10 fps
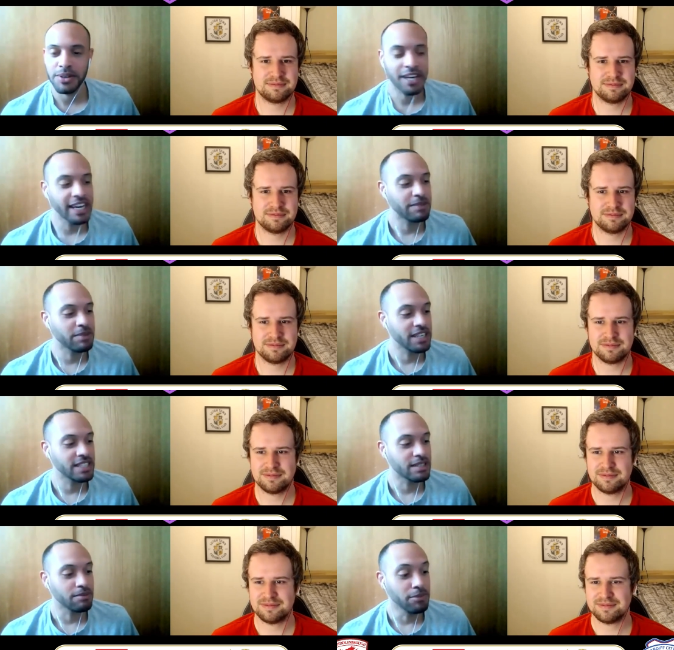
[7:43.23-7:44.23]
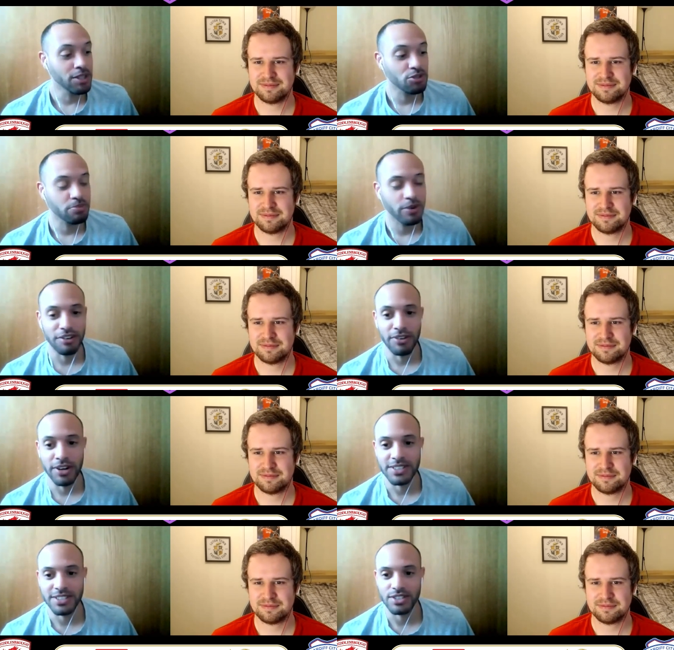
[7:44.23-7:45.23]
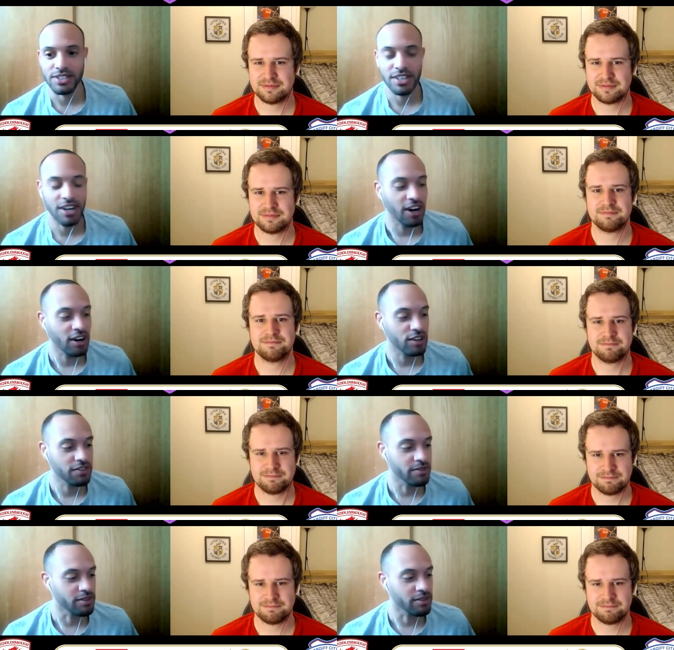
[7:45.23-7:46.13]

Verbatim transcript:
Speaker 1: game is Middlesbrough versus Cardiff at the